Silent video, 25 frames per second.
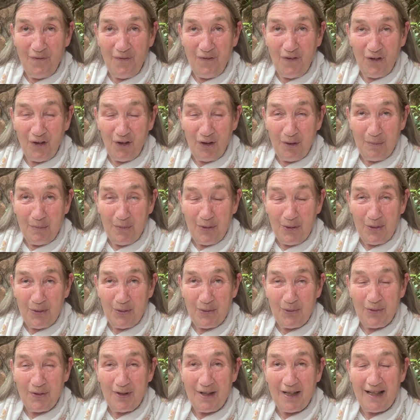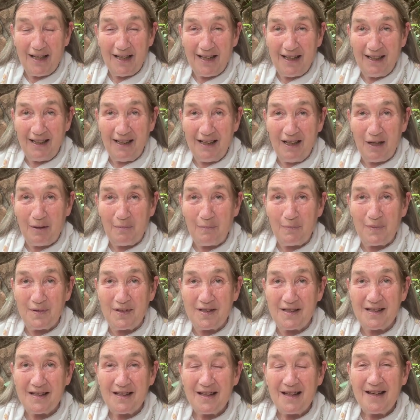full moon
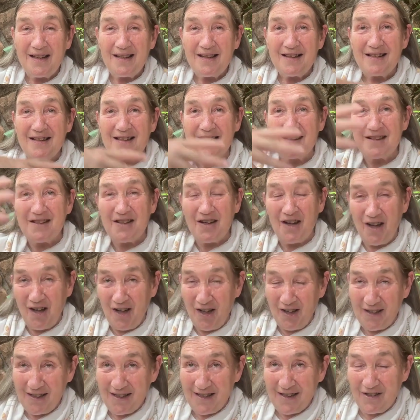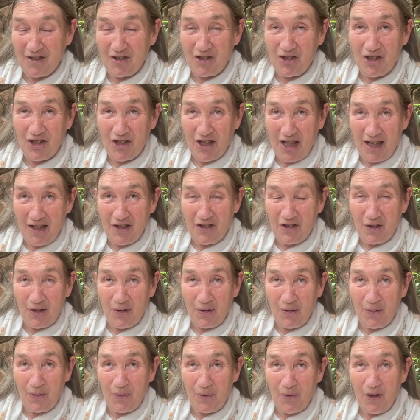eclipse starts the
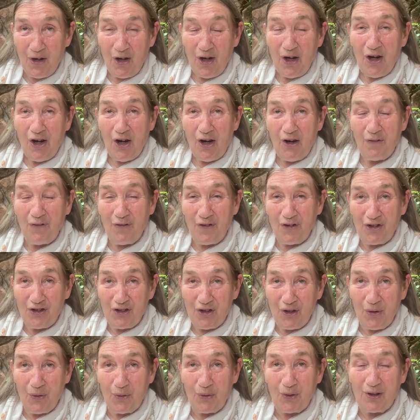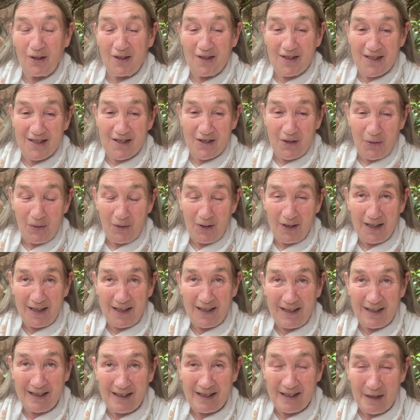shadow of the total solar
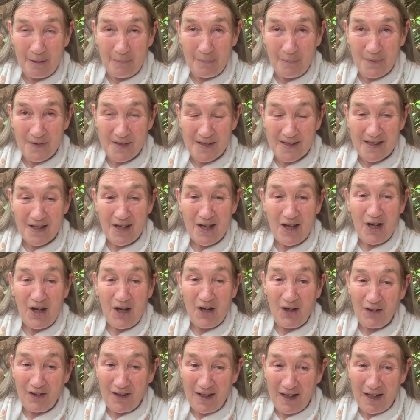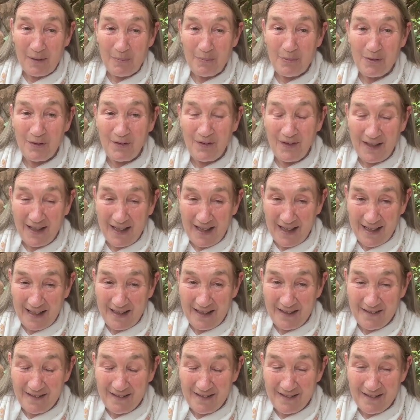eclipse on April the
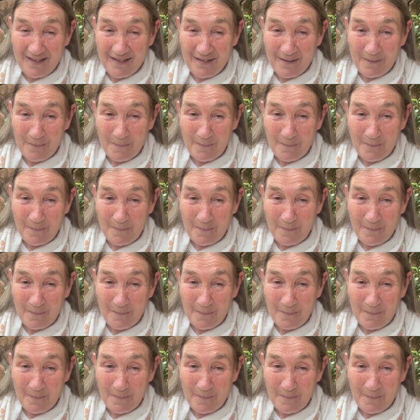8th.